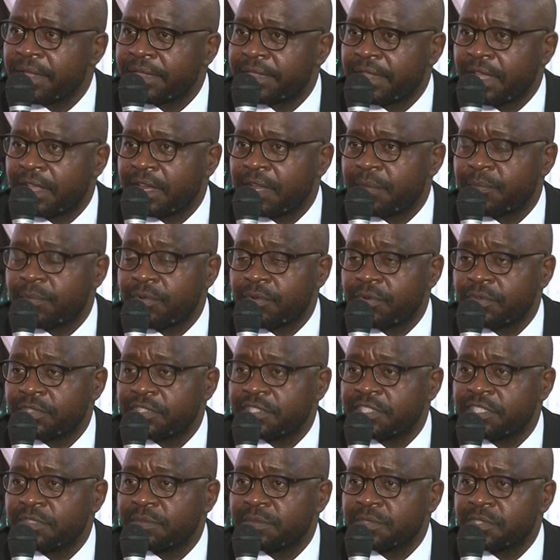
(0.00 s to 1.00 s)
That approach
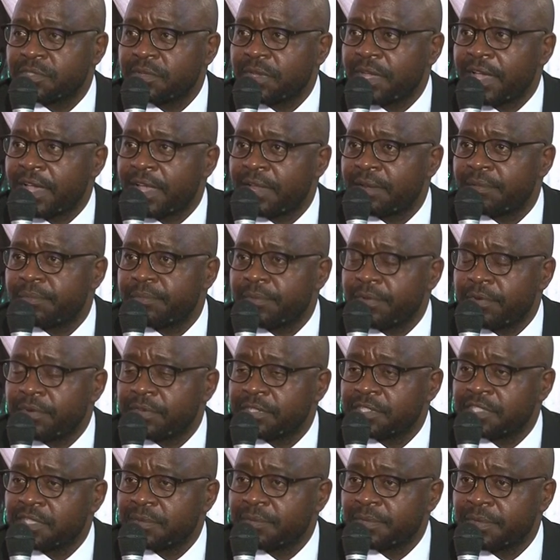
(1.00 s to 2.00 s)
seems to help
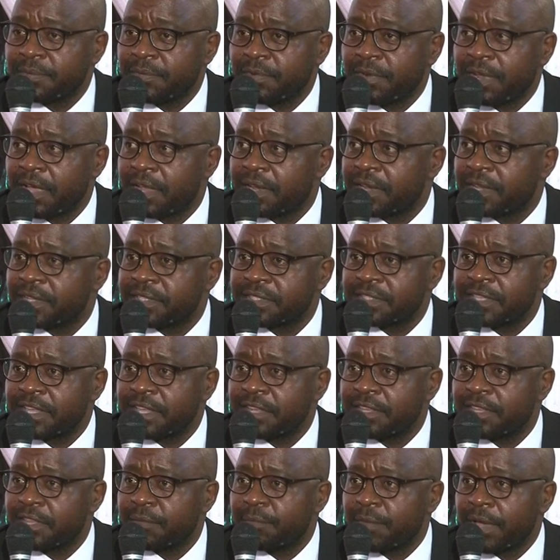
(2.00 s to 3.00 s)
because the people
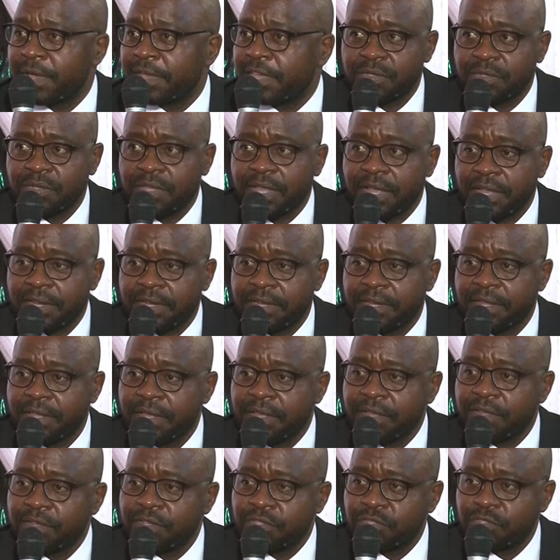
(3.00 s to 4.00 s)
understand the matter that
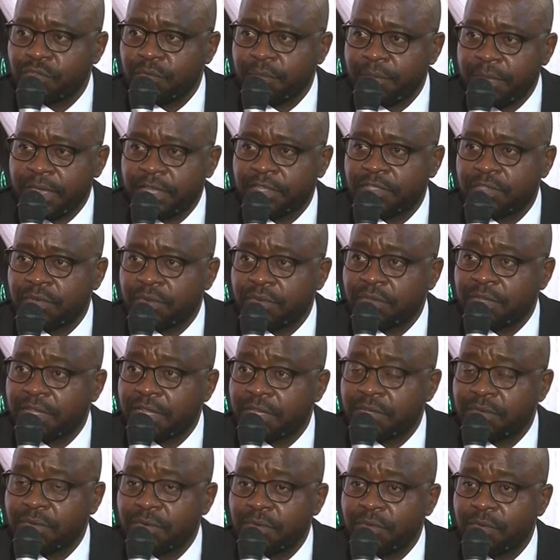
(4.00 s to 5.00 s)
is to make sure
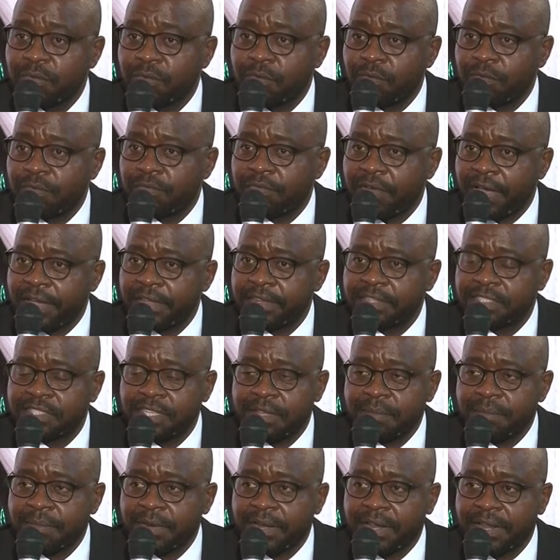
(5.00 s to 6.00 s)
that you find
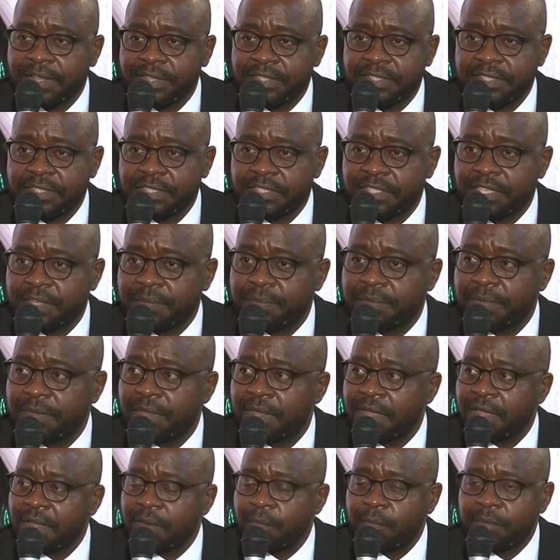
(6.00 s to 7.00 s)
some relationship
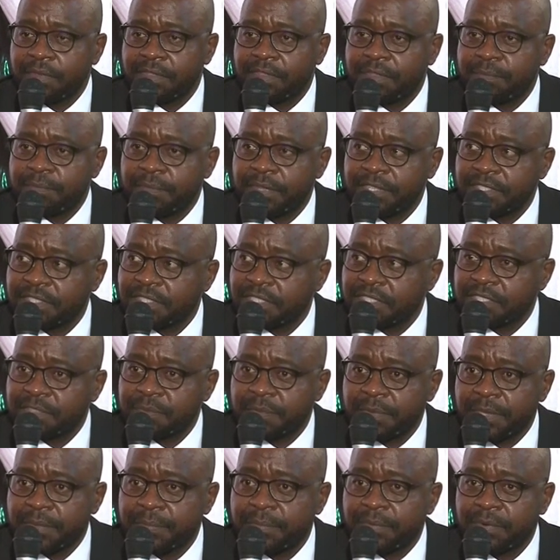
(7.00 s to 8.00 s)
with business
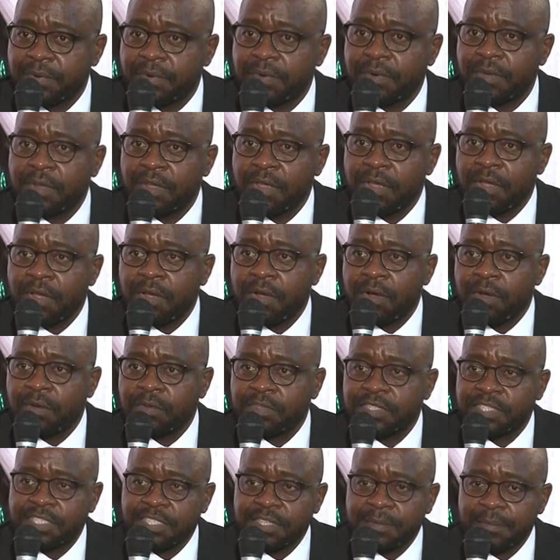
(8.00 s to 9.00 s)
people
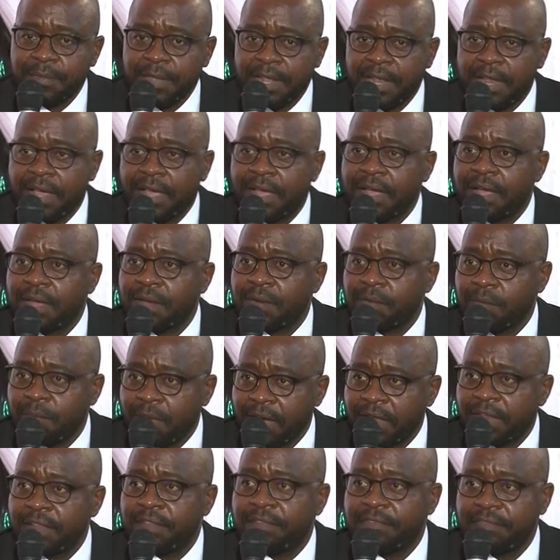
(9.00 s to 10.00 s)
or similar
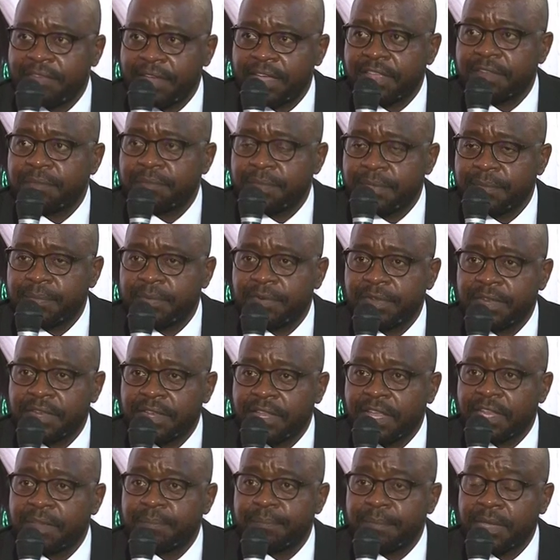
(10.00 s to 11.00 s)
qualified people
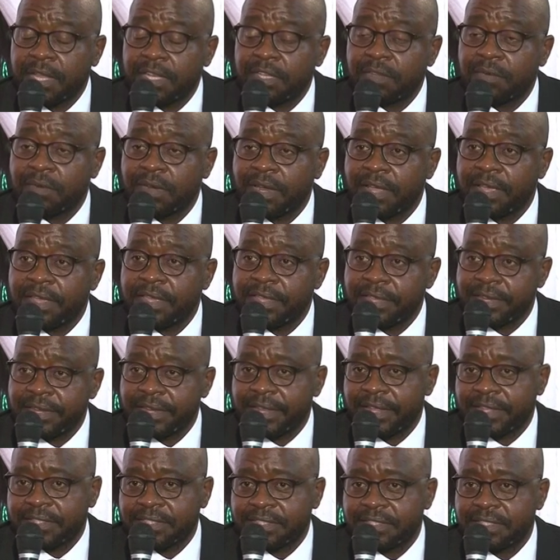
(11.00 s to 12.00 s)
in that particular
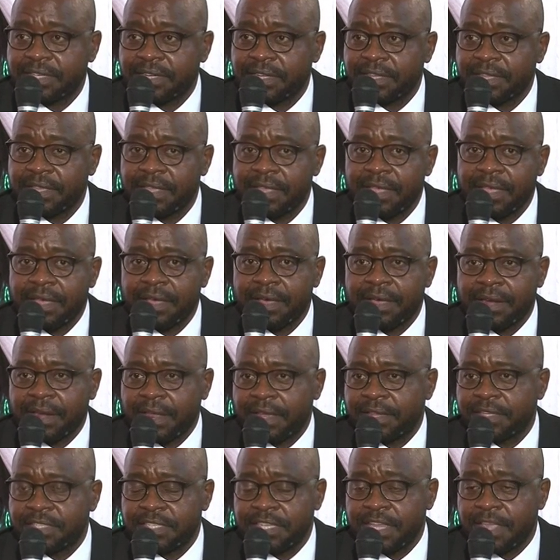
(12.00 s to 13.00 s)
industry
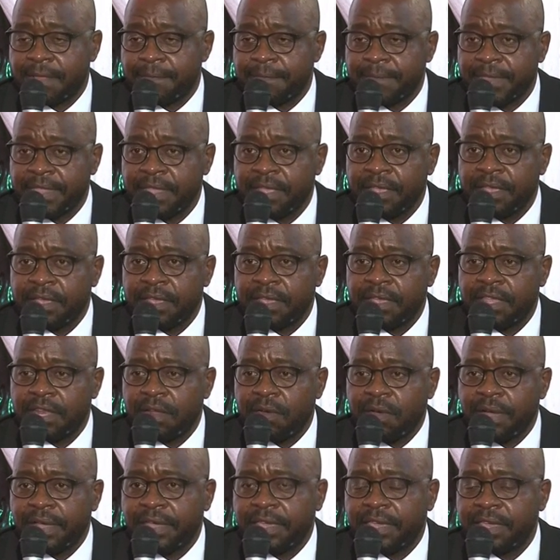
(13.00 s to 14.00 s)
right here. In
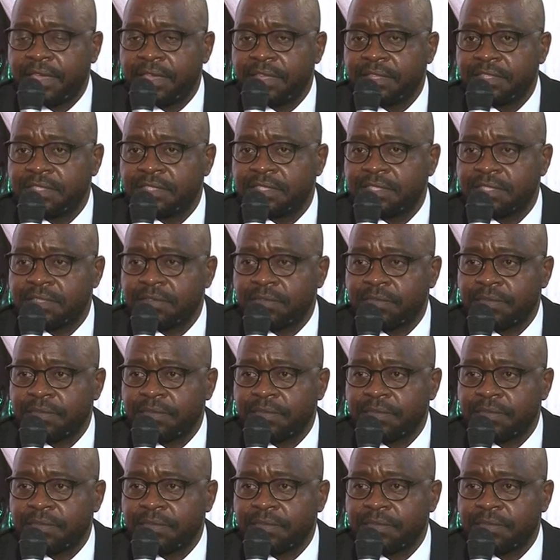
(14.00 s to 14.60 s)
our case,